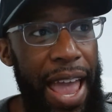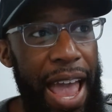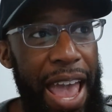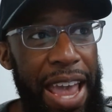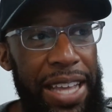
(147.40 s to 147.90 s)

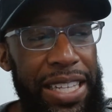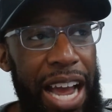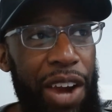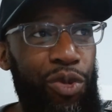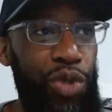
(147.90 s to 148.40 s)
And
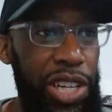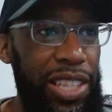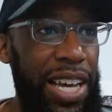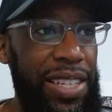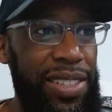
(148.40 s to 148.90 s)
I
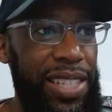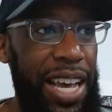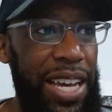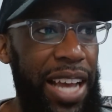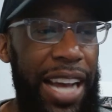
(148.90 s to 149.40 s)
realized
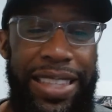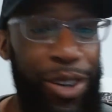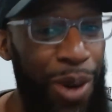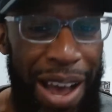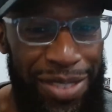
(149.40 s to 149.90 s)
that I
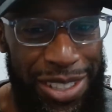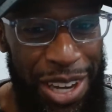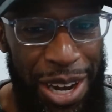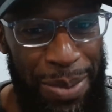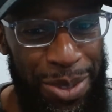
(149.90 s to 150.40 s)
don't have the
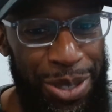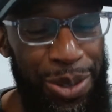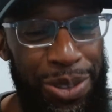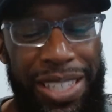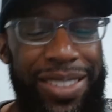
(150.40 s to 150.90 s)
time.
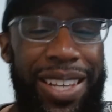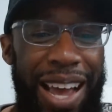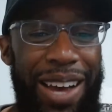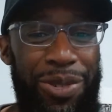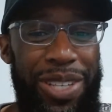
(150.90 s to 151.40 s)
So
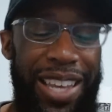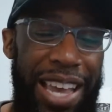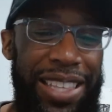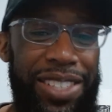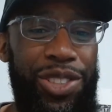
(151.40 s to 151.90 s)
I was like,
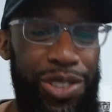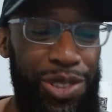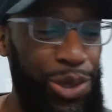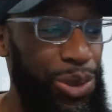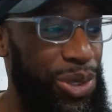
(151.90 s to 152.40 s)
hey, let's
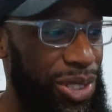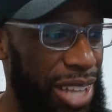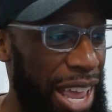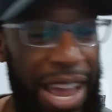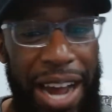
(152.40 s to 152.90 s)
use
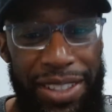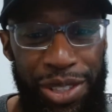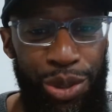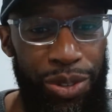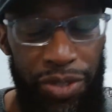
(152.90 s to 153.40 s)
AI to
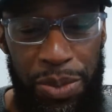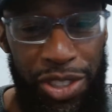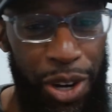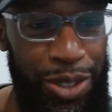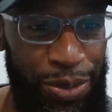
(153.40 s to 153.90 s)
do it from
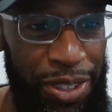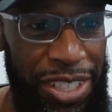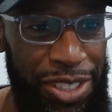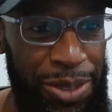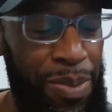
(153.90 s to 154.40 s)
start to
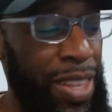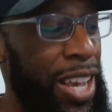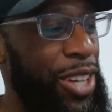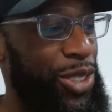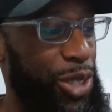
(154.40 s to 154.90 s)
finish.
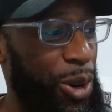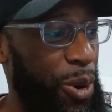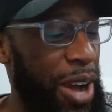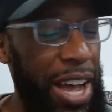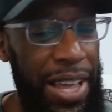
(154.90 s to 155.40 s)

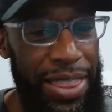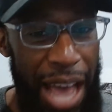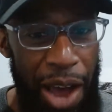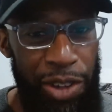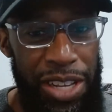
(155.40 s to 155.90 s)
So
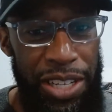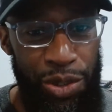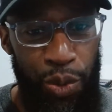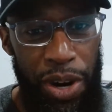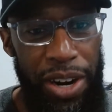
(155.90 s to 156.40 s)
that
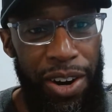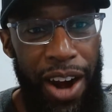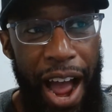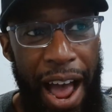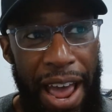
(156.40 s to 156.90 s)
is
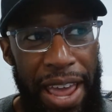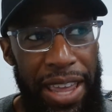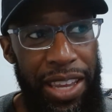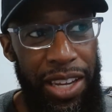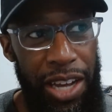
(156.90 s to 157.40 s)
where
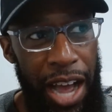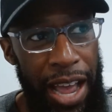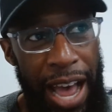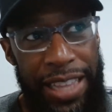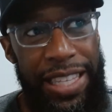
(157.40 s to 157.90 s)
I
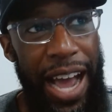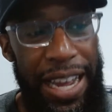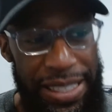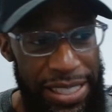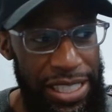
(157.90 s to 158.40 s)
had the
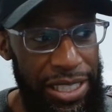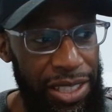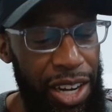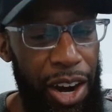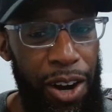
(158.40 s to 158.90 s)

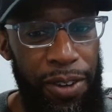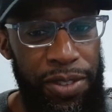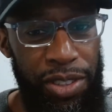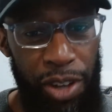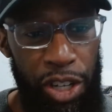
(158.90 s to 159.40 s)
idea of
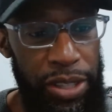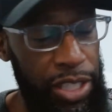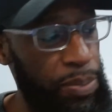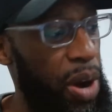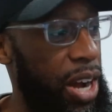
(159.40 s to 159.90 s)
starting
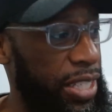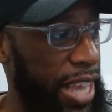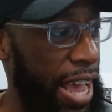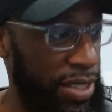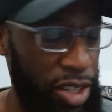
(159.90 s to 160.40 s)
this
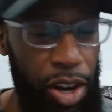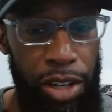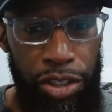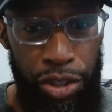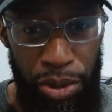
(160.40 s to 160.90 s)
podcast
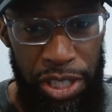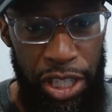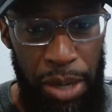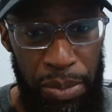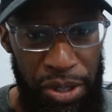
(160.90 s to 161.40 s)
called Dirty
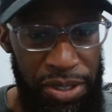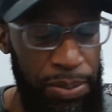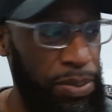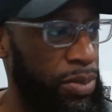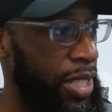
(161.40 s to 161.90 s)
Numbers.
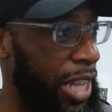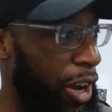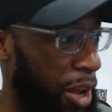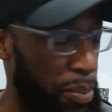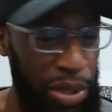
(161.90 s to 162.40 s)

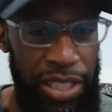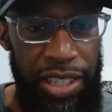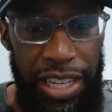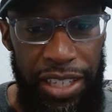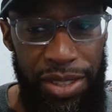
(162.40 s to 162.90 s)
Now, I'll put a
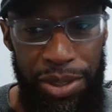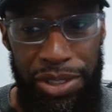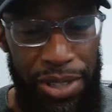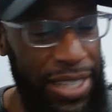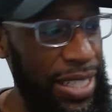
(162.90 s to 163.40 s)
link so that
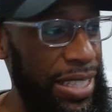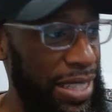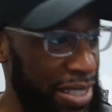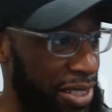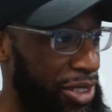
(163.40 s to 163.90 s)
you guys can
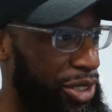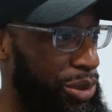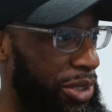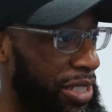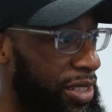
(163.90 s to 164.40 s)
listen
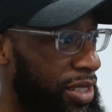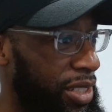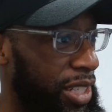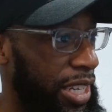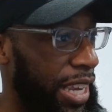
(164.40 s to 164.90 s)
to it
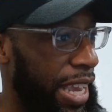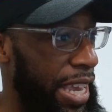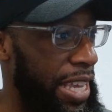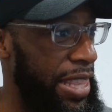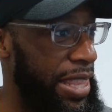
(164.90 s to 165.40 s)

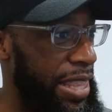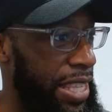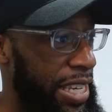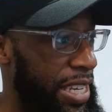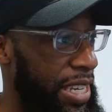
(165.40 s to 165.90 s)
in
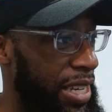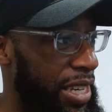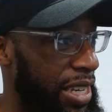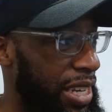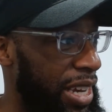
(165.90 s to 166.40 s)

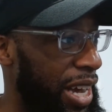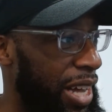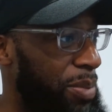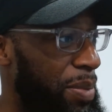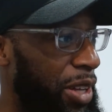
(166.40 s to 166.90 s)
the,
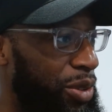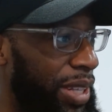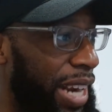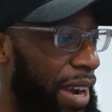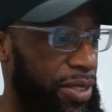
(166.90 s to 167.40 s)
maybe I'll do
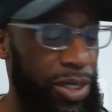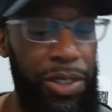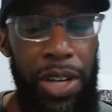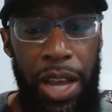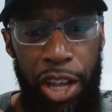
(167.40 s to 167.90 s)
that after.
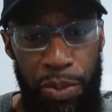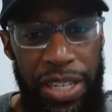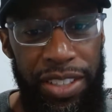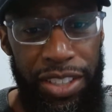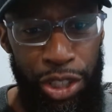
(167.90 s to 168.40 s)
It'll be
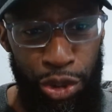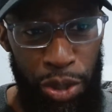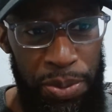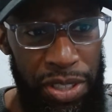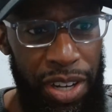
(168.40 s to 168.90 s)
in the
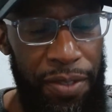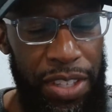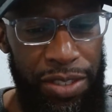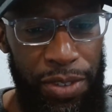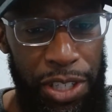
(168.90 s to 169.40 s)
description of
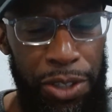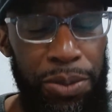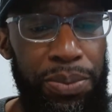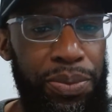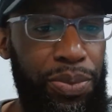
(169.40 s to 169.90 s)
this
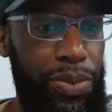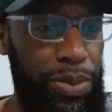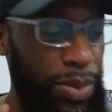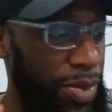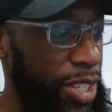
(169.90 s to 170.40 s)
video.
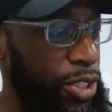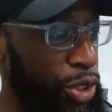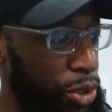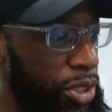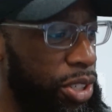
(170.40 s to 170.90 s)
So
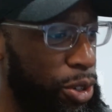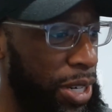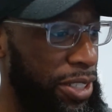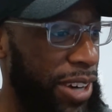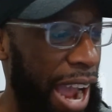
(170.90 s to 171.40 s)
you can go
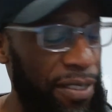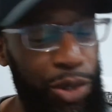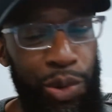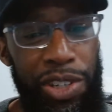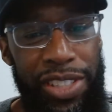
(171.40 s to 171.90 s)
down there
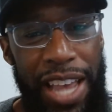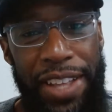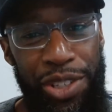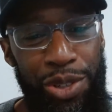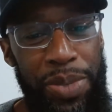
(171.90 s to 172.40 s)
afterwards
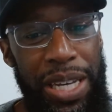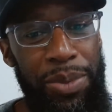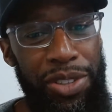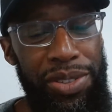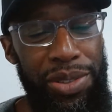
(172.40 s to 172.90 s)
and you'll be
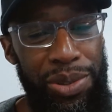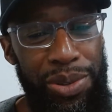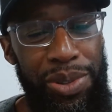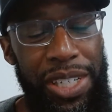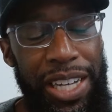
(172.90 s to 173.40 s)
able
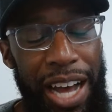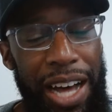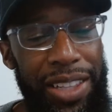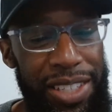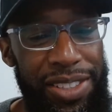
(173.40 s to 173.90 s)
to
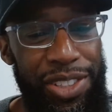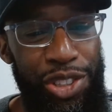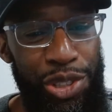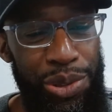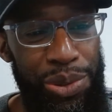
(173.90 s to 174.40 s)
listen
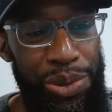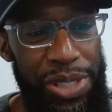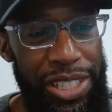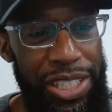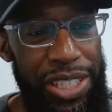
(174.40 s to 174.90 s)
to
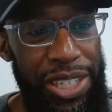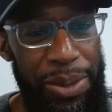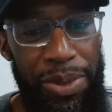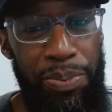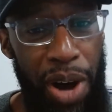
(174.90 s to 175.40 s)
the
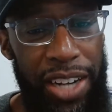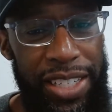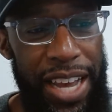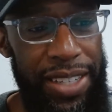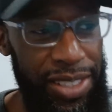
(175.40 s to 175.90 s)

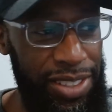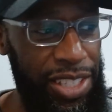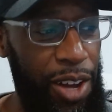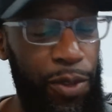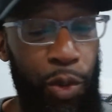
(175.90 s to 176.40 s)
podcast
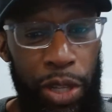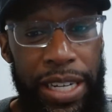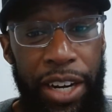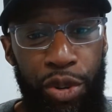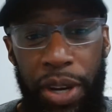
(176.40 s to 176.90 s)
itself, the one that
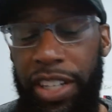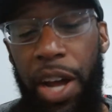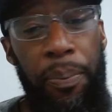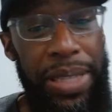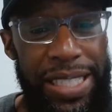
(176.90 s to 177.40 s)
I created
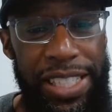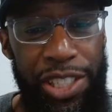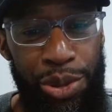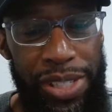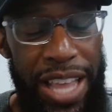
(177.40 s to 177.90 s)
completely
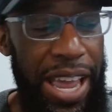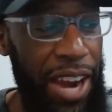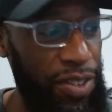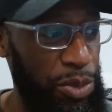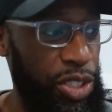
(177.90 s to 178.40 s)
using
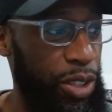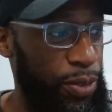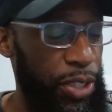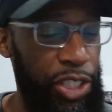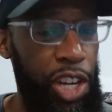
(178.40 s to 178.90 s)
AI from start to
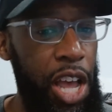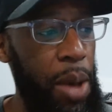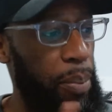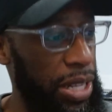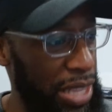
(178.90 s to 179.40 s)
finish.
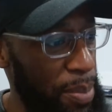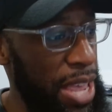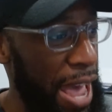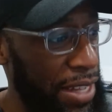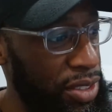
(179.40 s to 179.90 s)
But let
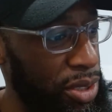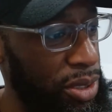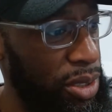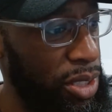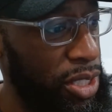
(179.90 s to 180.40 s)
me
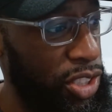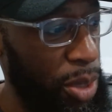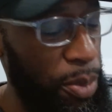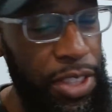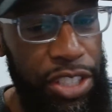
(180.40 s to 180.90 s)
answer
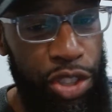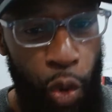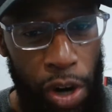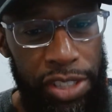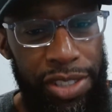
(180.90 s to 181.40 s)
some of these
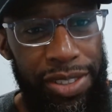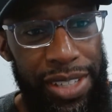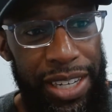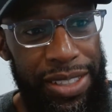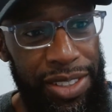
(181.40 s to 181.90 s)
questions
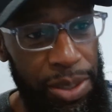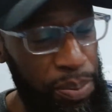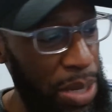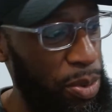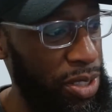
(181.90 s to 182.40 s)
that some
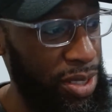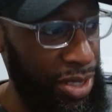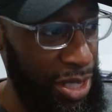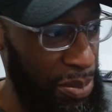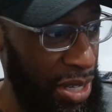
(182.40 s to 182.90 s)
people
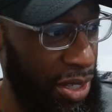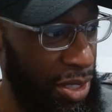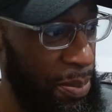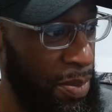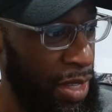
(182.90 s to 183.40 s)

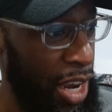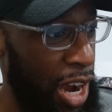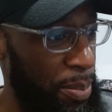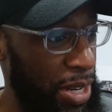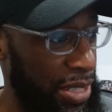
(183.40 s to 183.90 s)
submitted
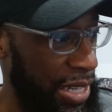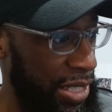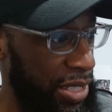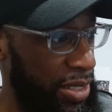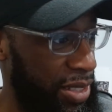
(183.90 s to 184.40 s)
because I
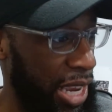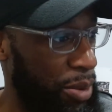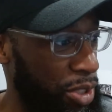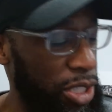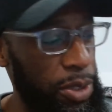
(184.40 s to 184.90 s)
did say I
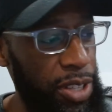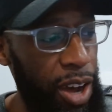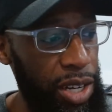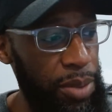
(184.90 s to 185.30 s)
was going to be talking